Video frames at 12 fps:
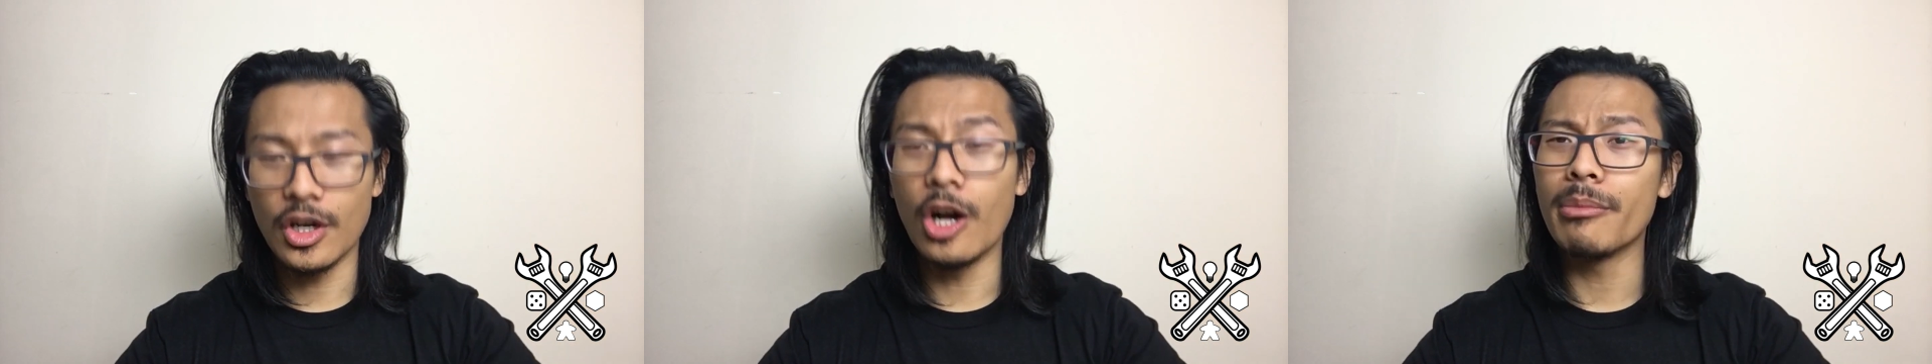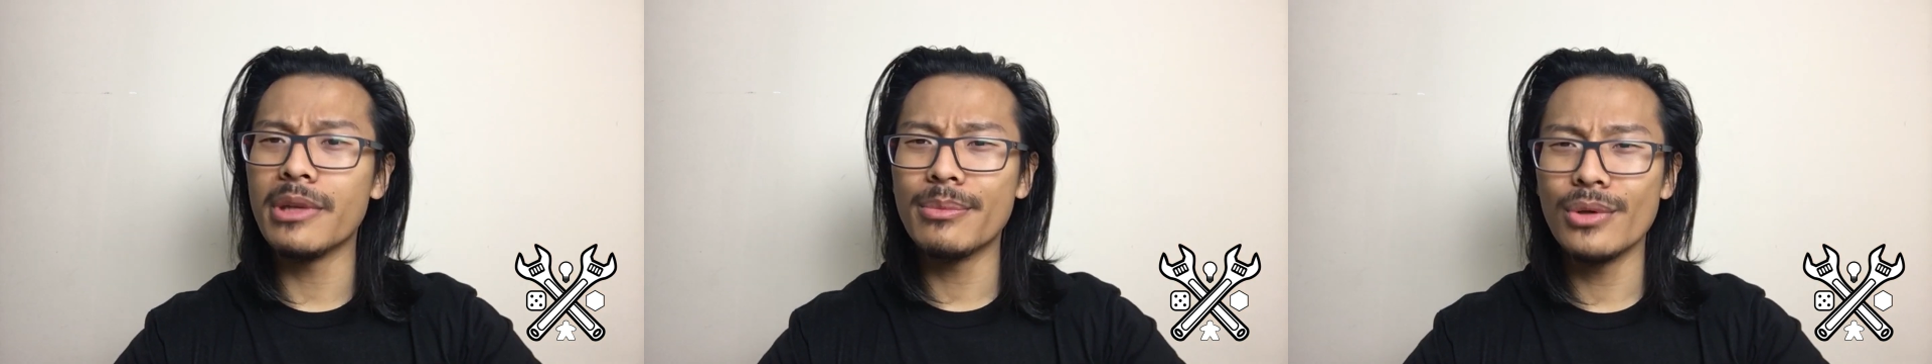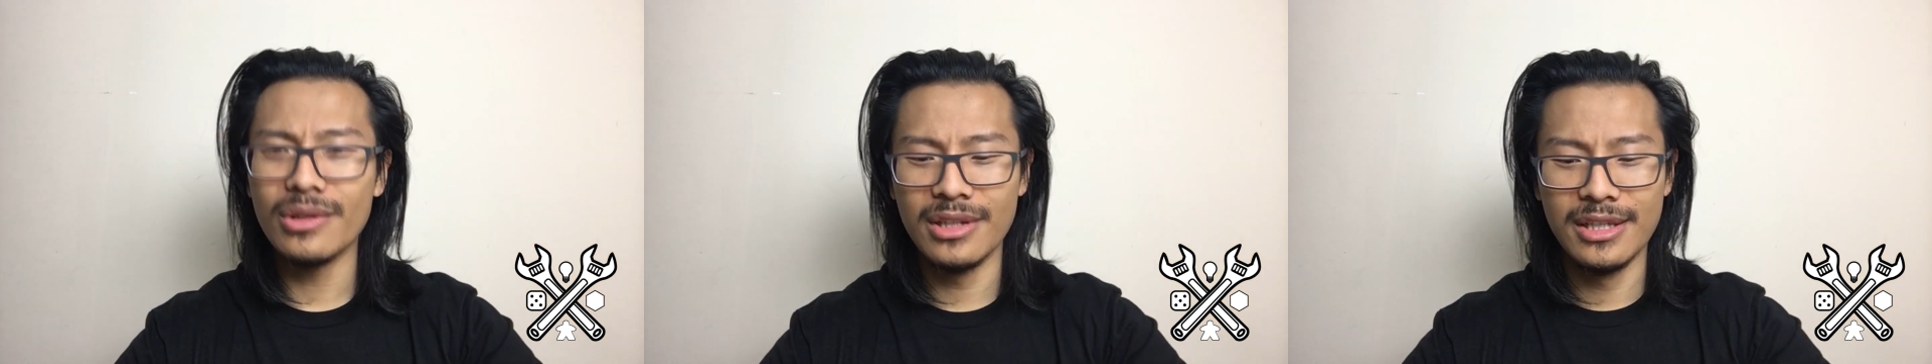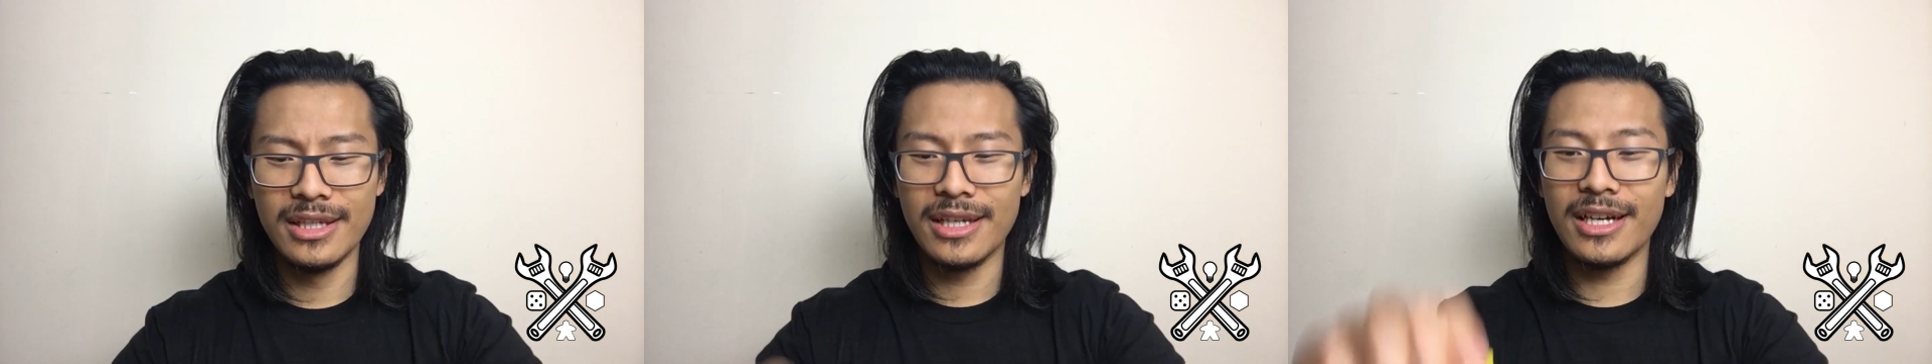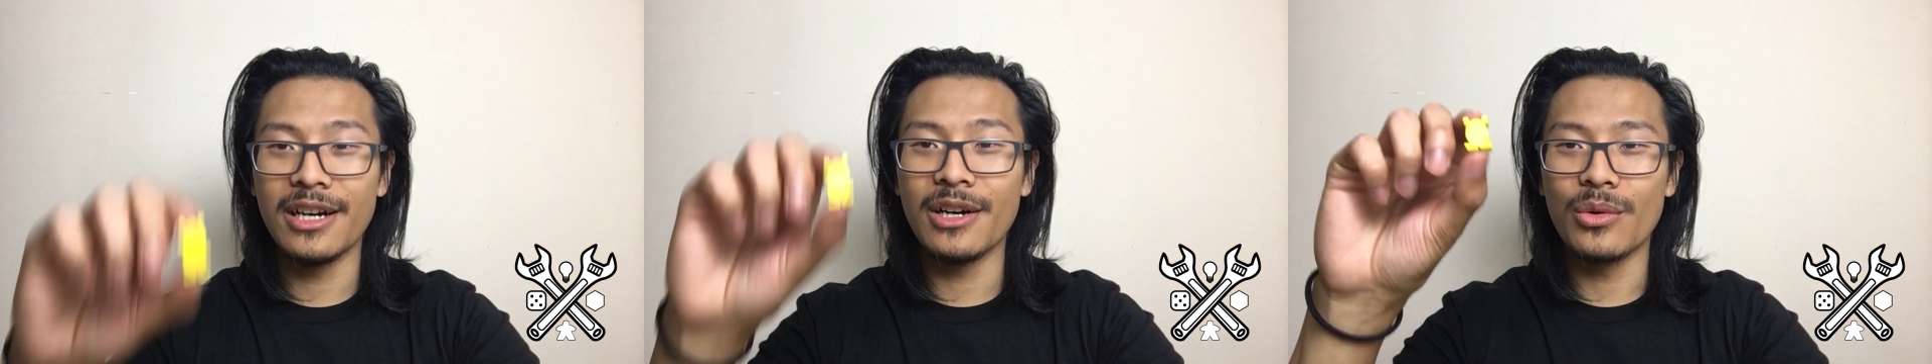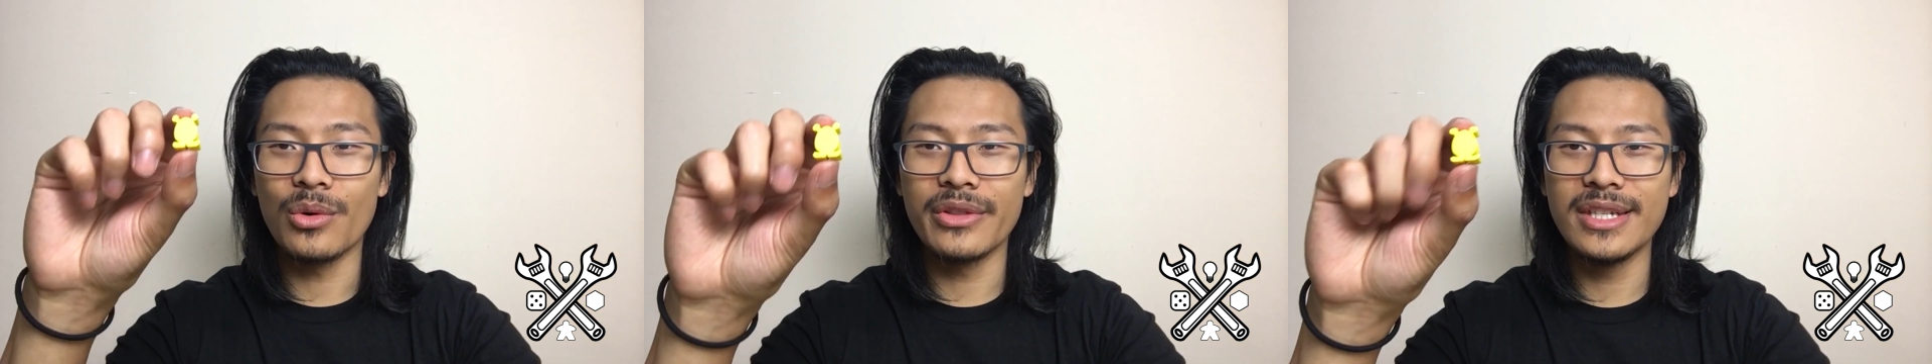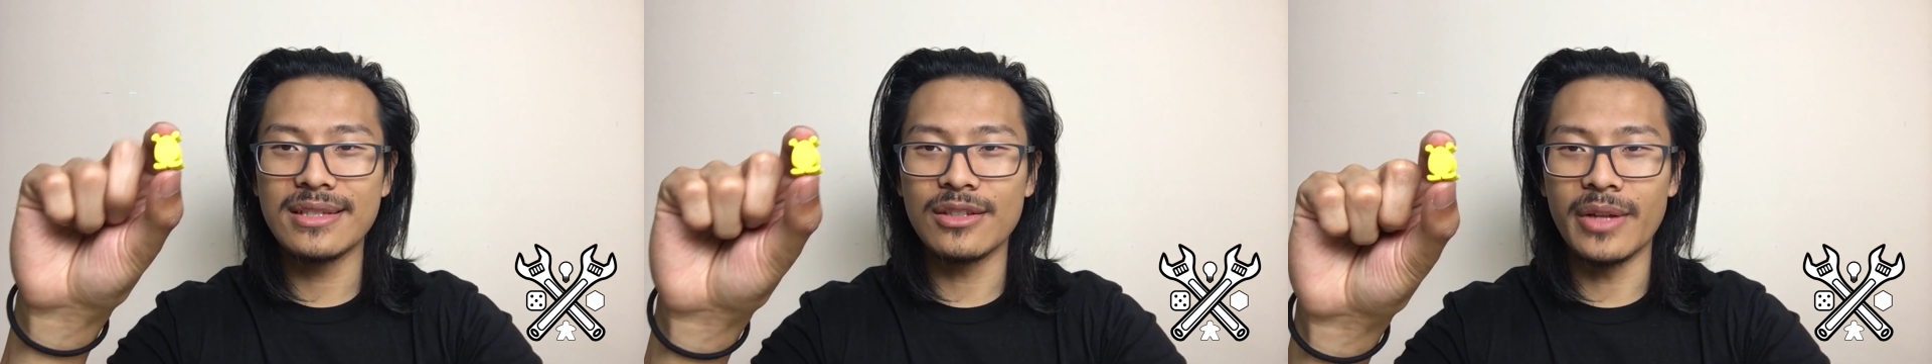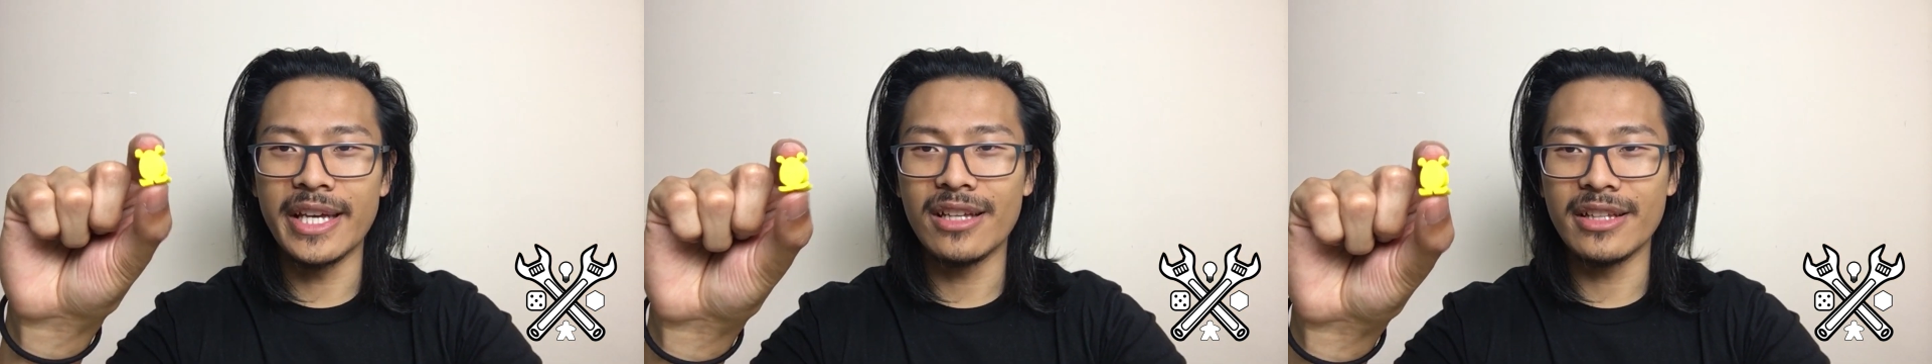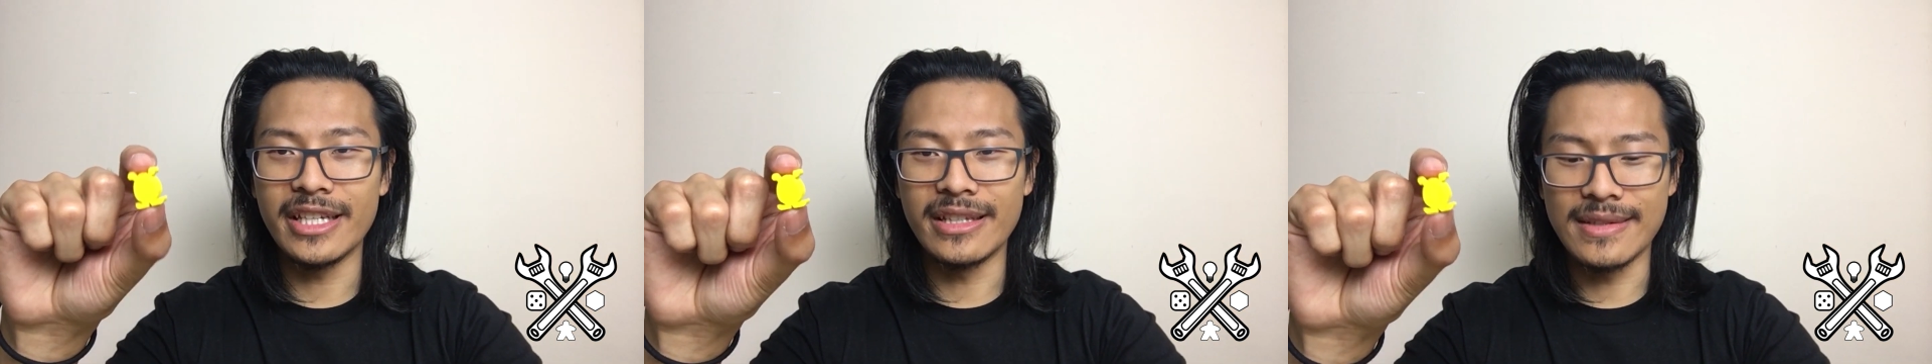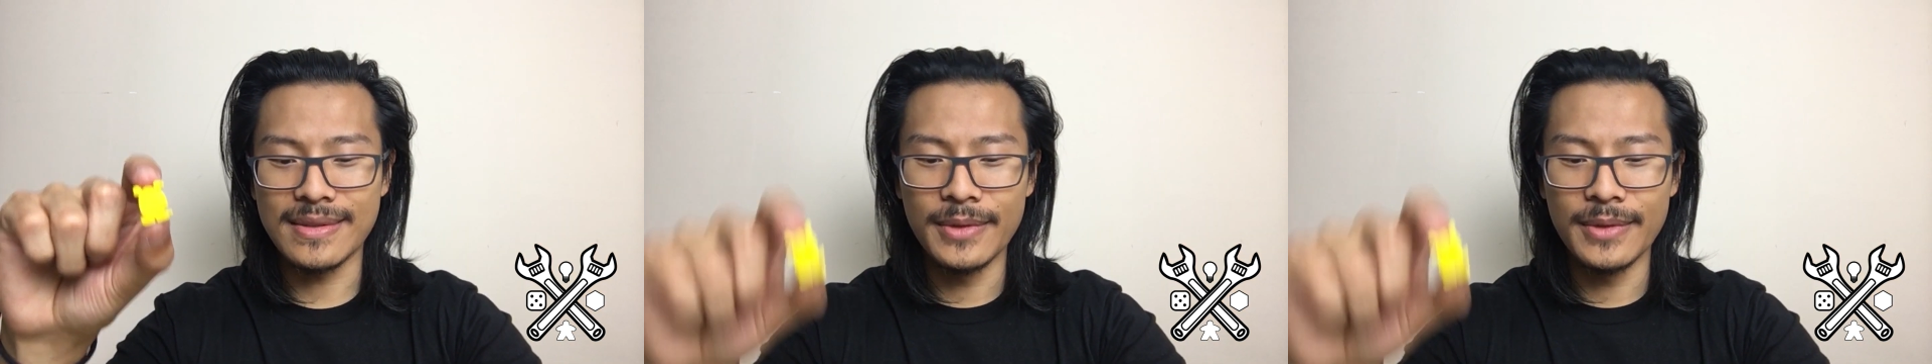meeple, or these little aliens.